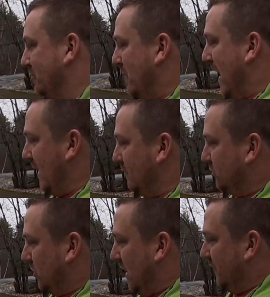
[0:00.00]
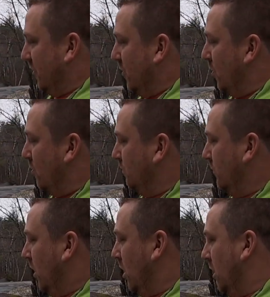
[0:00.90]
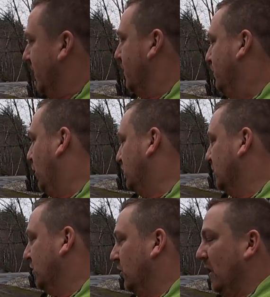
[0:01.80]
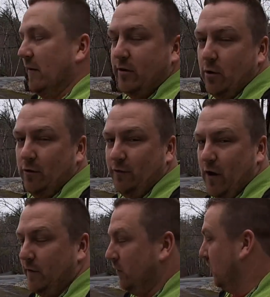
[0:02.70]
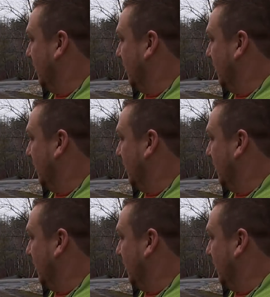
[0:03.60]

Maddie was driving home, a person turned left out in front of her,